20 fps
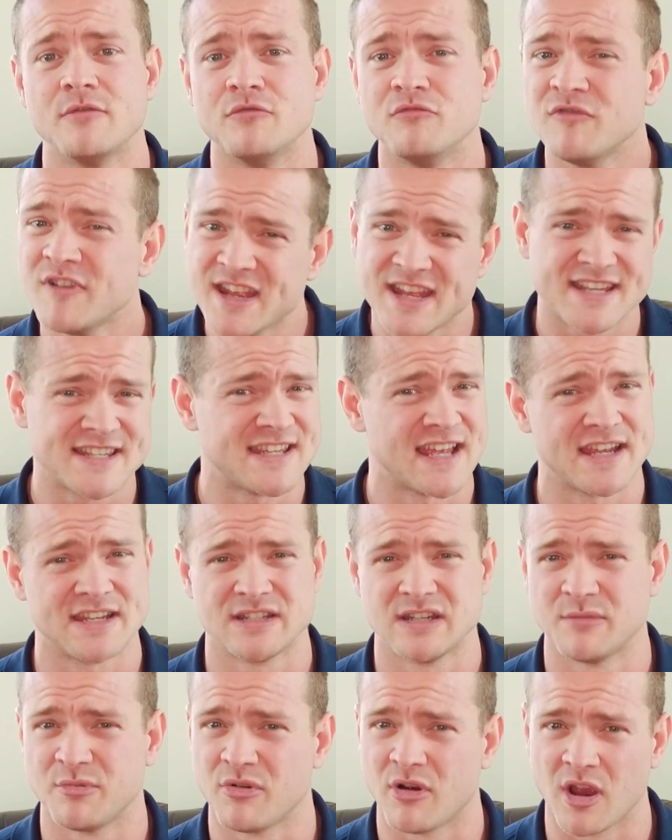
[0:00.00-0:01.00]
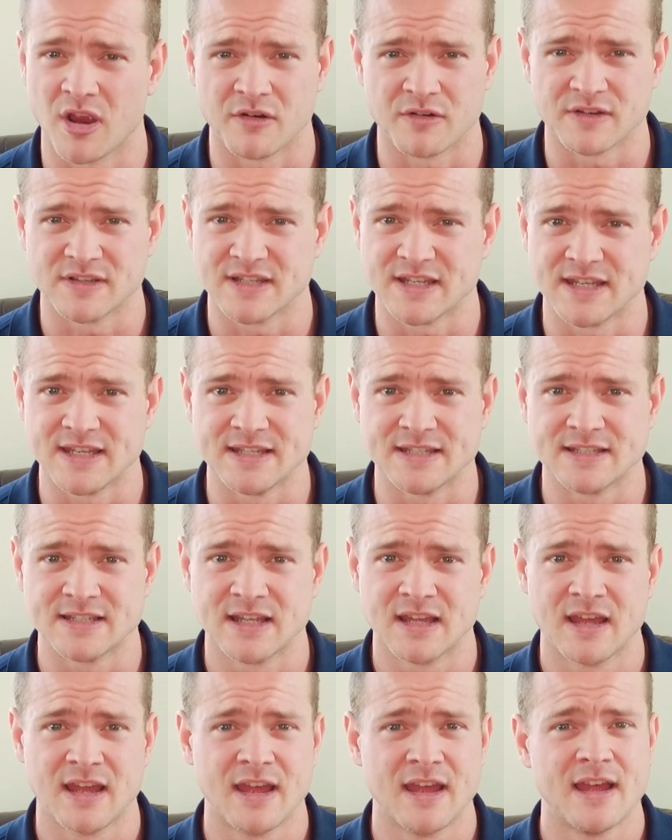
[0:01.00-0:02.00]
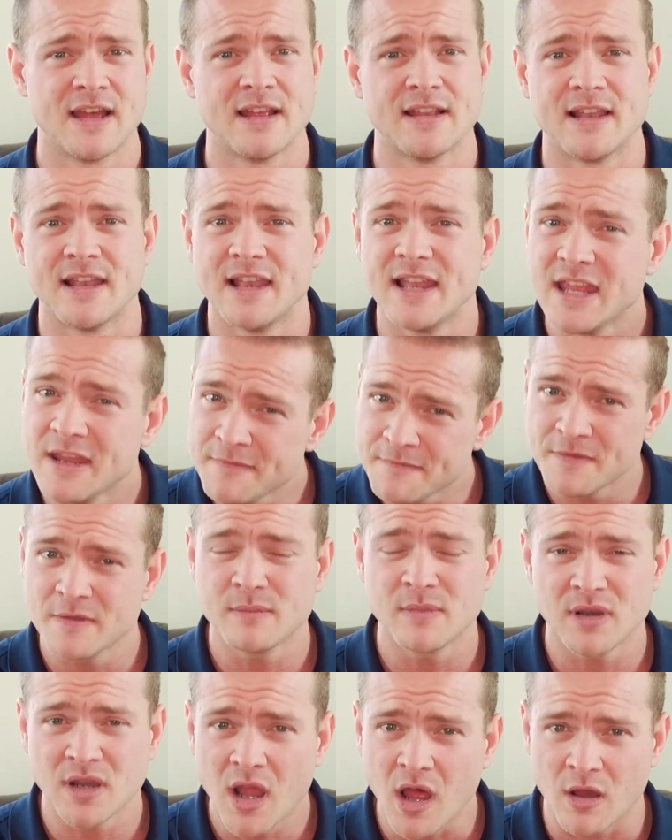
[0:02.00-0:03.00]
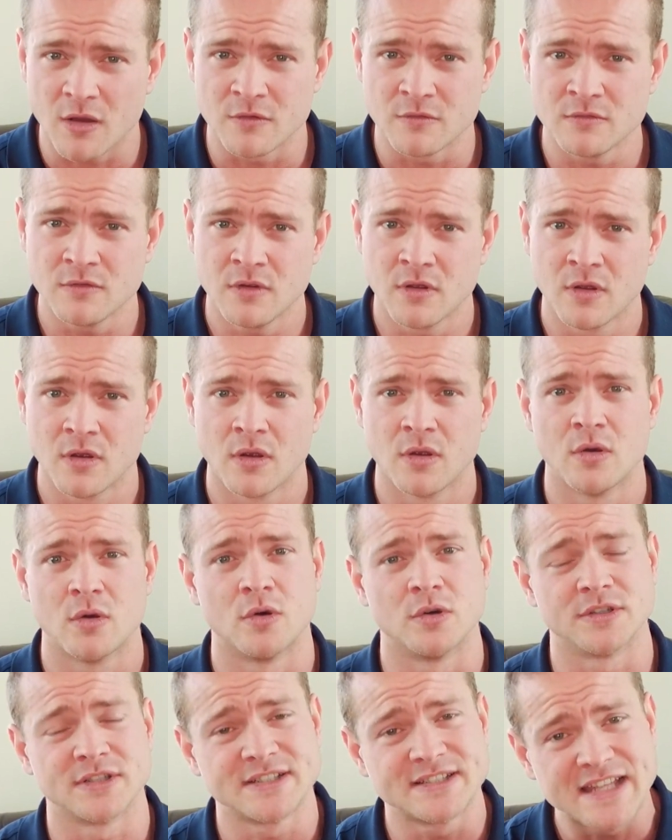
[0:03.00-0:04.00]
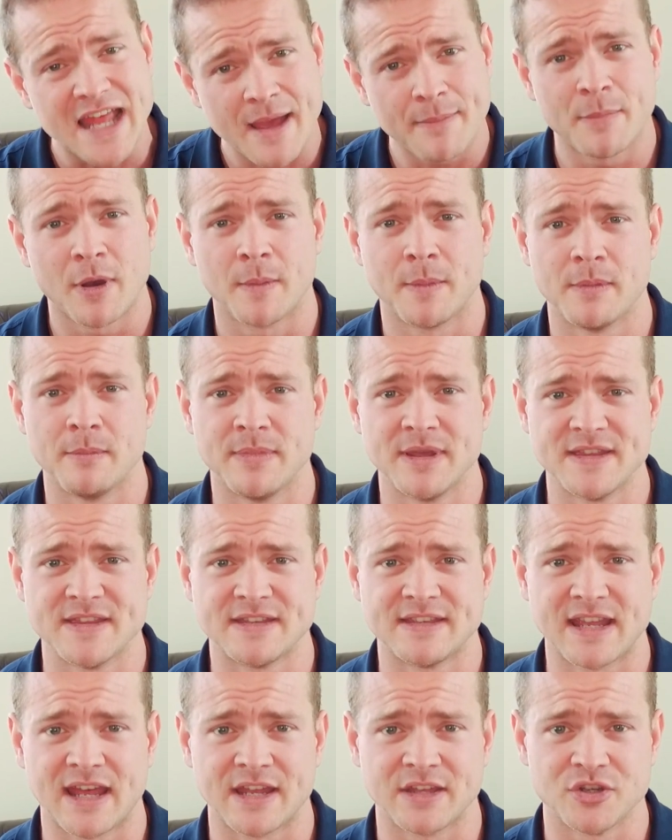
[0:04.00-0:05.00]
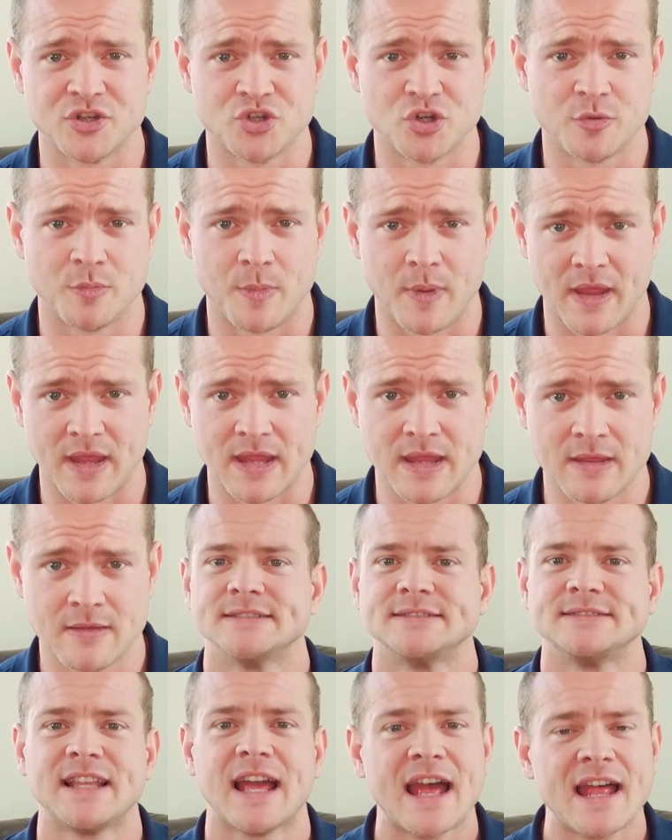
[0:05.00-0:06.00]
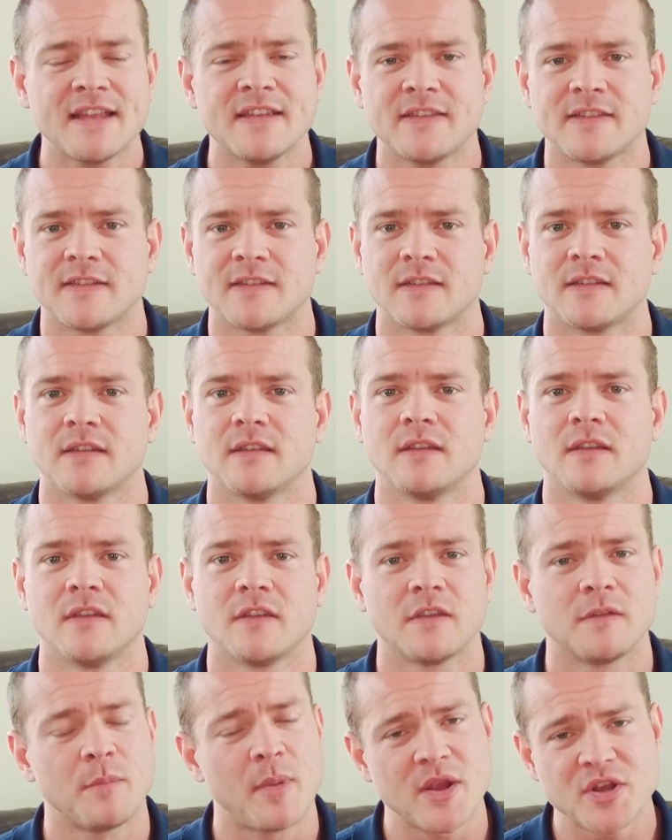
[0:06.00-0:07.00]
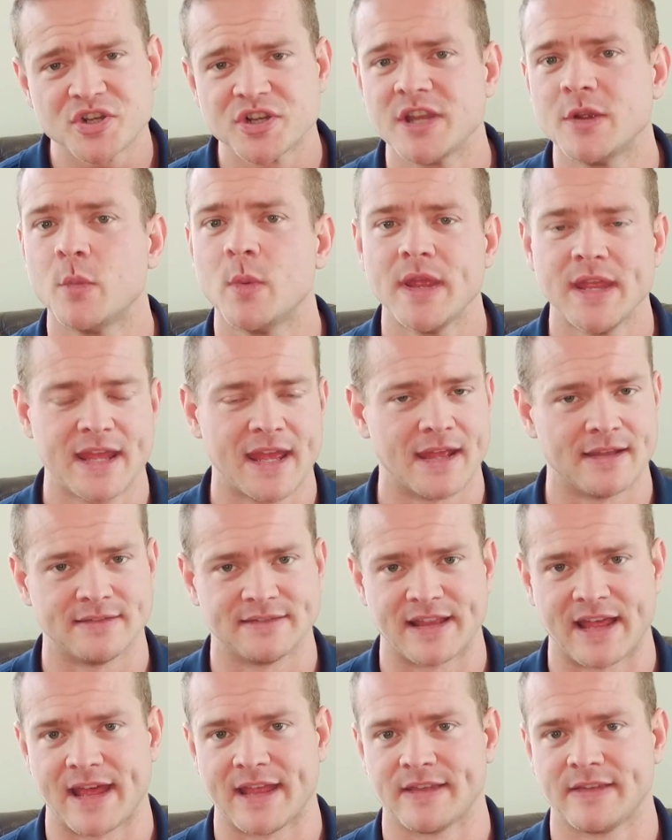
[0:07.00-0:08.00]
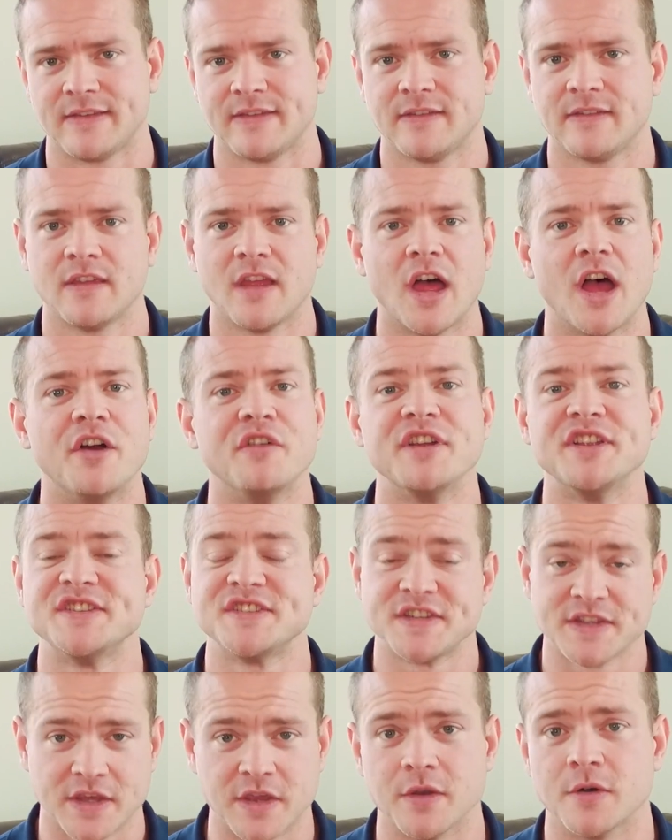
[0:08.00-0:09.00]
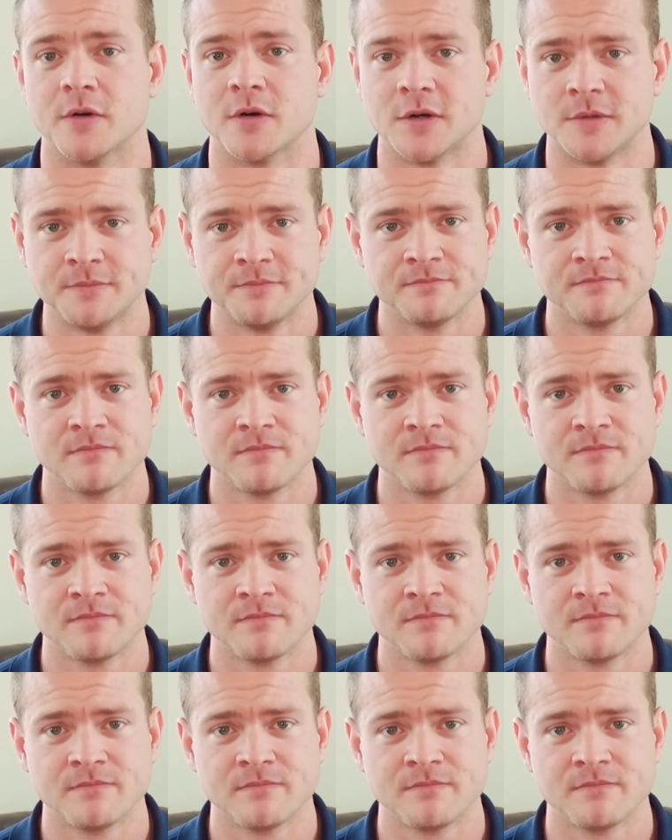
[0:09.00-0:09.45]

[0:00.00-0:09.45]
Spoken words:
reassess your priorities, leave them alone, or step up and be the dad you should be. Dads, especially weekend dads, are insecure.